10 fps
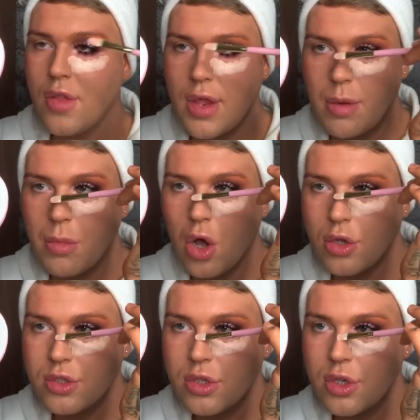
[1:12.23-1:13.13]
And then I'm
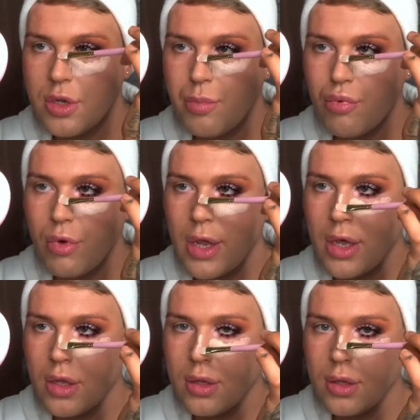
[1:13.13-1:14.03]
also going to bring
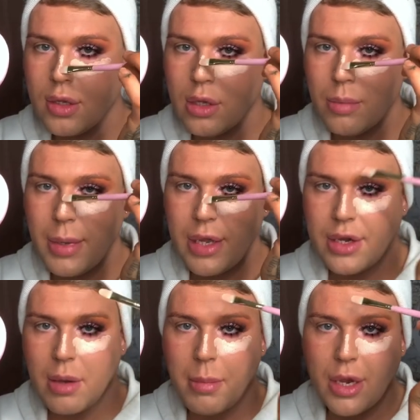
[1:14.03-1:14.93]
a little bit
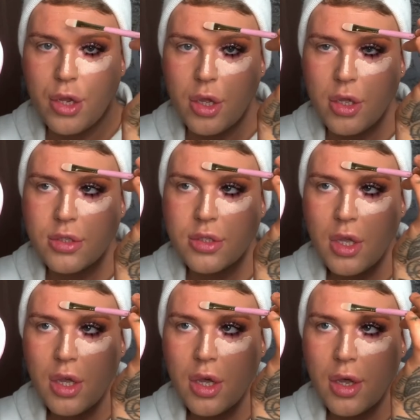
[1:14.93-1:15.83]
down my nose,
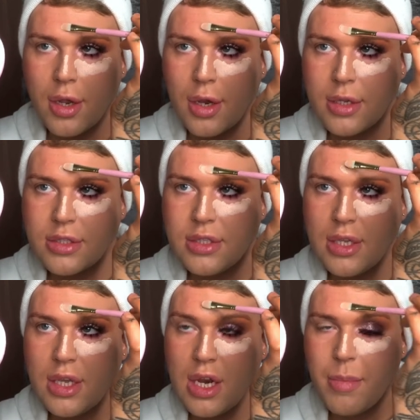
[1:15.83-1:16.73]
and a
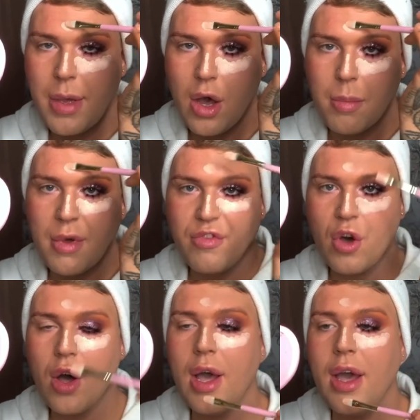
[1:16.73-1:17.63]
teeny bit on my
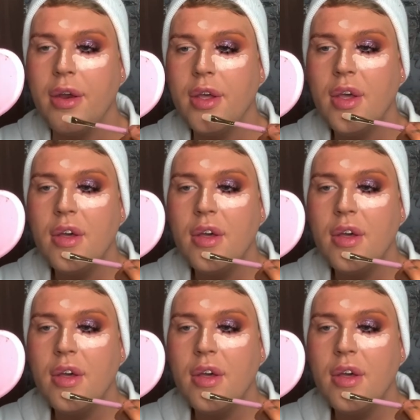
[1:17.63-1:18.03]
forehead,